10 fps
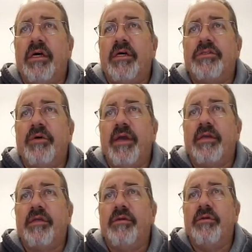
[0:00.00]
so I
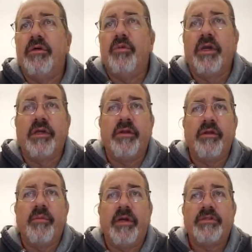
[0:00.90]
could work on
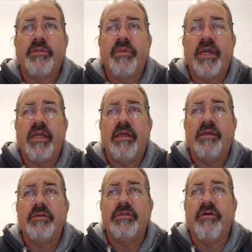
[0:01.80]
other parts of the
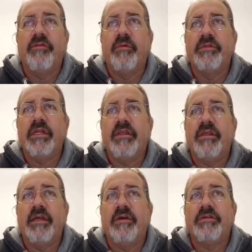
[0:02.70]
painting. So if there was
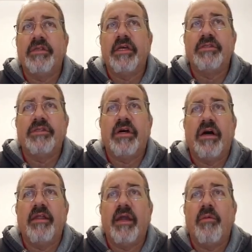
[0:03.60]
anything else that I
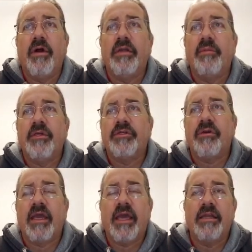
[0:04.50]
saw that I wanted to make
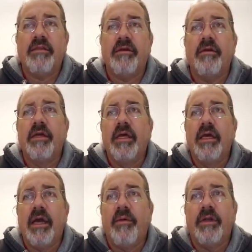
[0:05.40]
sure I had in there,
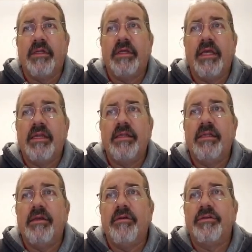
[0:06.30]
I wanted to get it in
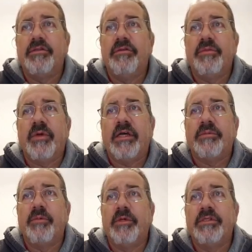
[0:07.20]
there as soon as
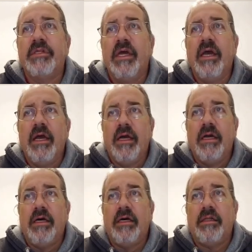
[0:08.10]
possible, because
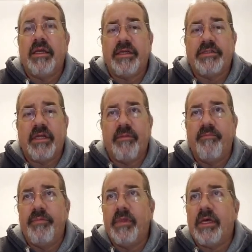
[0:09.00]
like I said,
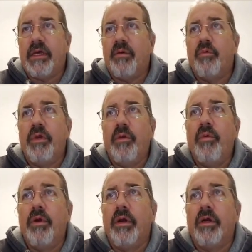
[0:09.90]
we
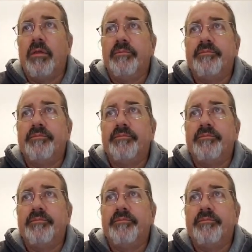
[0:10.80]
were